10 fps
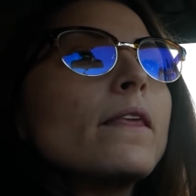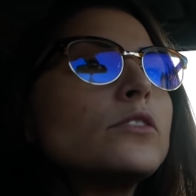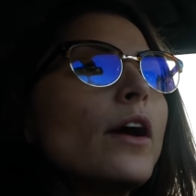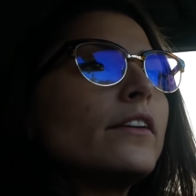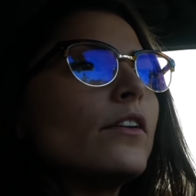
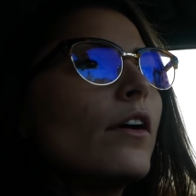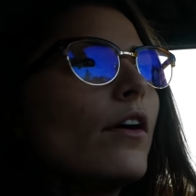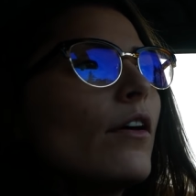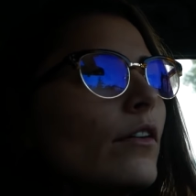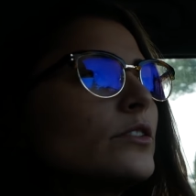So I had to
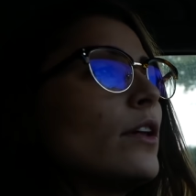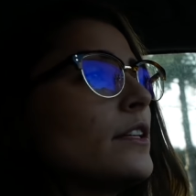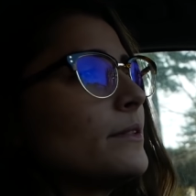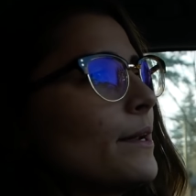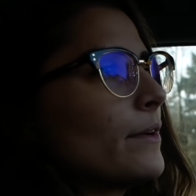go. So I
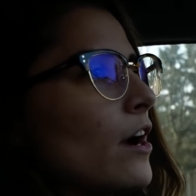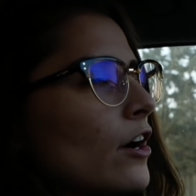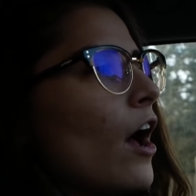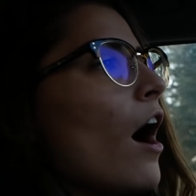lost my debit card.